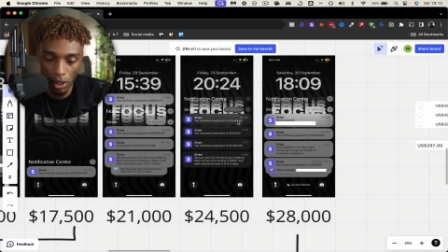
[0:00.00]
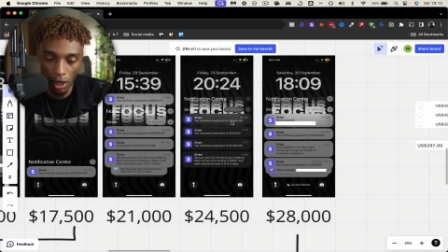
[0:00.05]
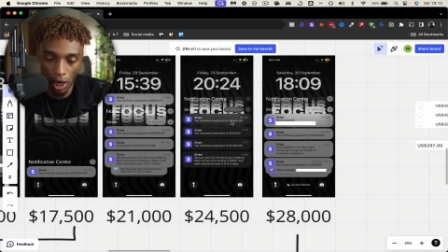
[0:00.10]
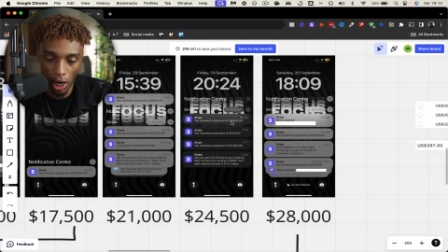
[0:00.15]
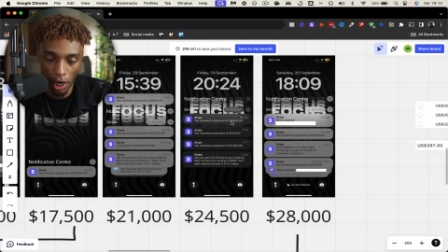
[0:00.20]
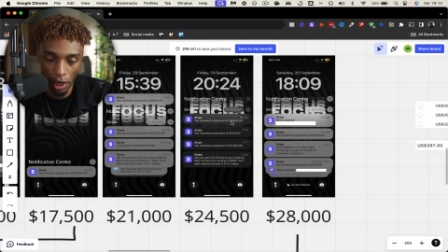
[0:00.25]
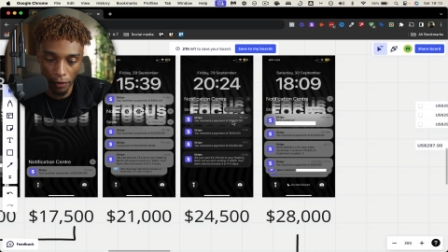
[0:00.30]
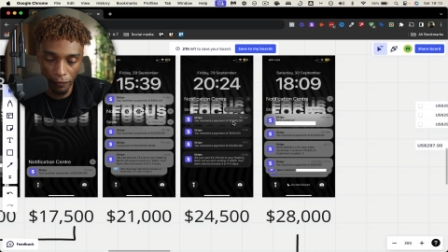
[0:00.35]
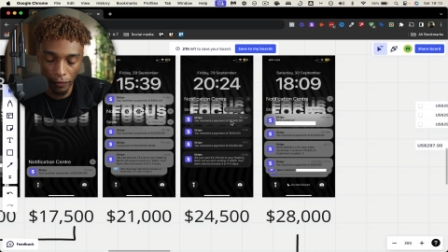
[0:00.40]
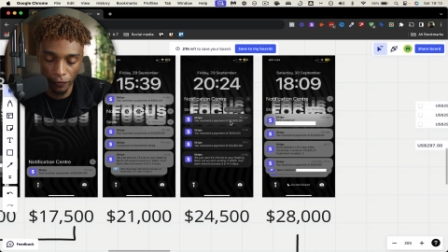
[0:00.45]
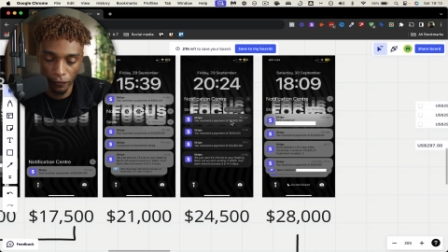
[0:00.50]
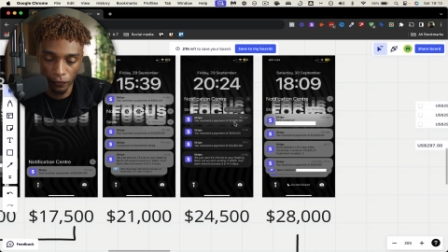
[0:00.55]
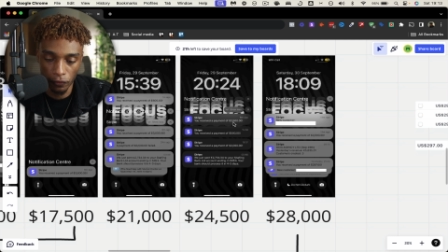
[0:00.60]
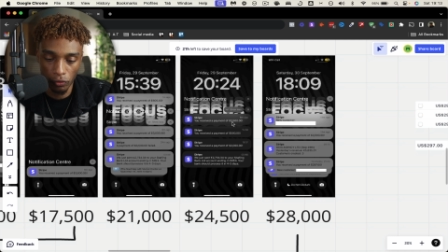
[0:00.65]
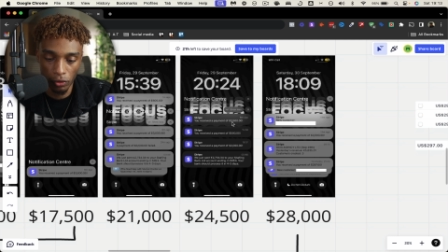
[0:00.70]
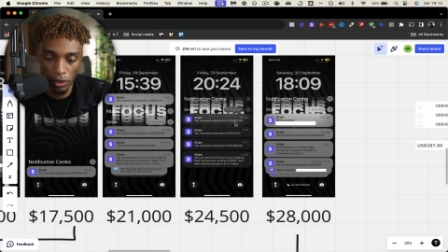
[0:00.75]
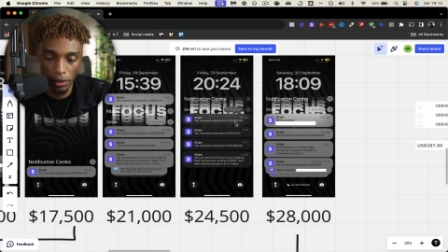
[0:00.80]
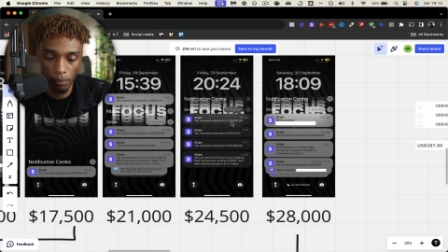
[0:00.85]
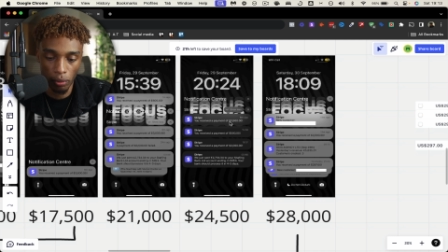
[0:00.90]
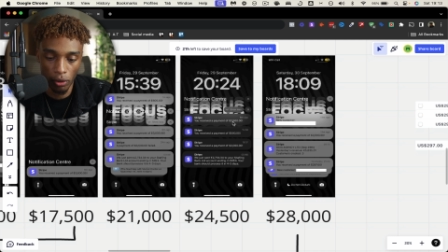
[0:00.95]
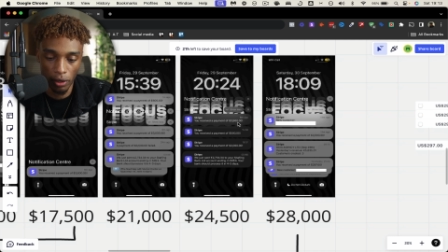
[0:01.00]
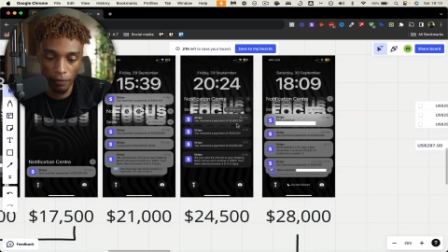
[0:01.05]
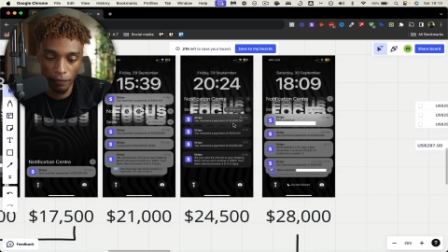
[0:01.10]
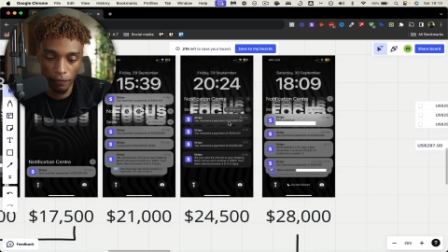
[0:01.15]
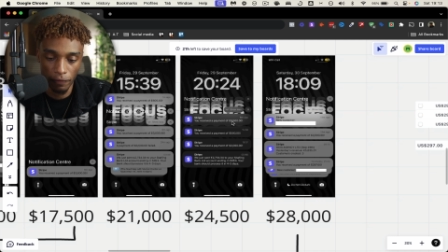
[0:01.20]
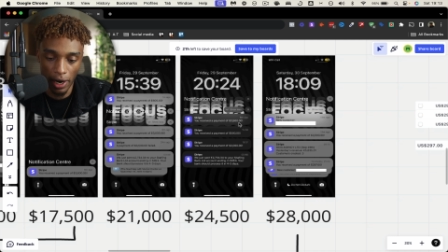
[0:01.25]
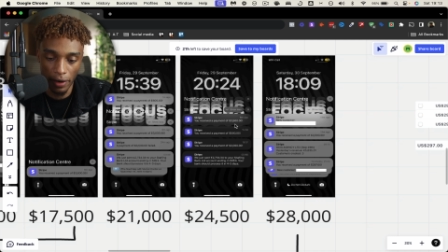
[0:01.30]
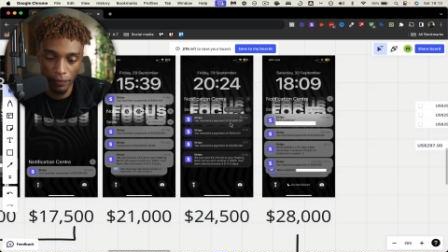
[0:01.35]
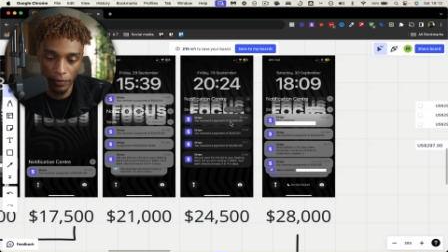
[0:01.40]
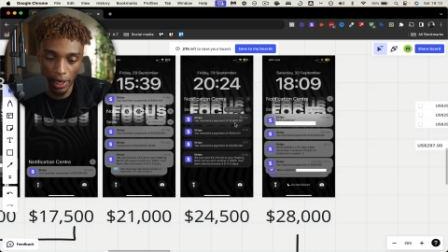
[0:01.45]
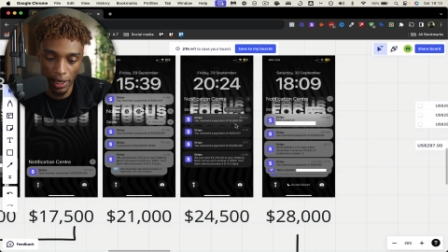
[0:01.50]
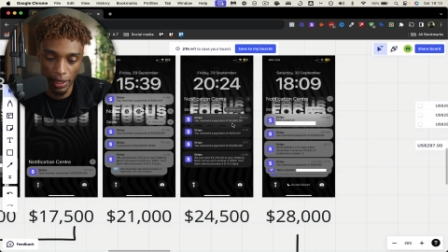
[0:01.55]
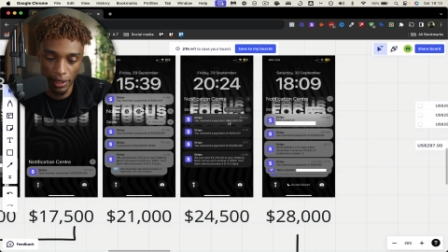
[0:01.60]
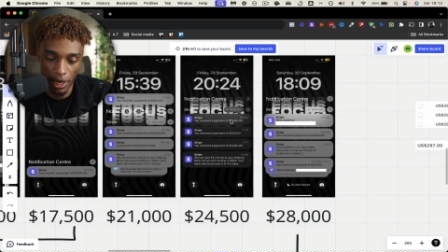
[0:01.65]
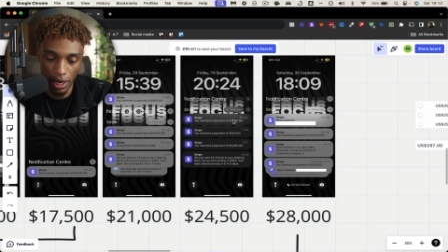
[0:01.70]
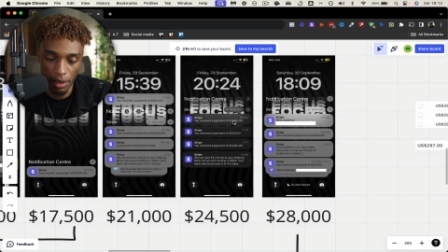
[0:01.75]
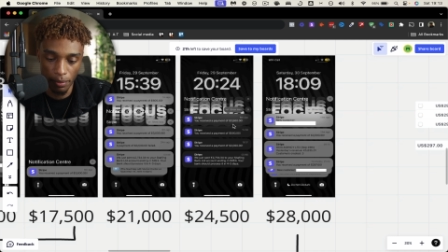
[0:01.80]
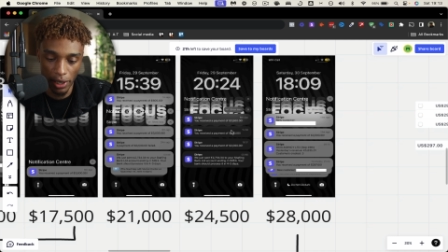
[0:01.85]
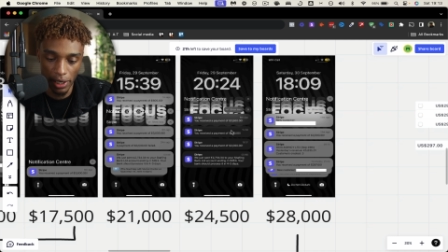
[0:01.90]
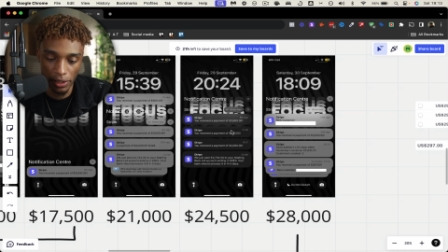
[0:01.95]
another 3.5K
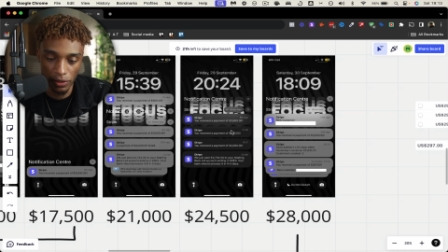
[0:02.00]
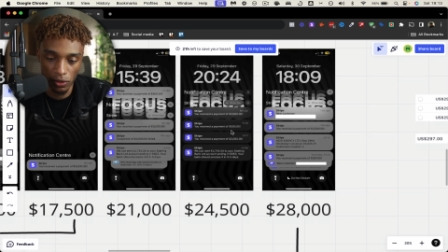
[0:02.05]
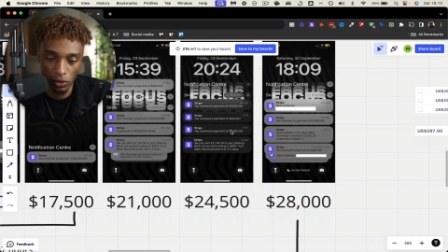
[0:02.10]
came in.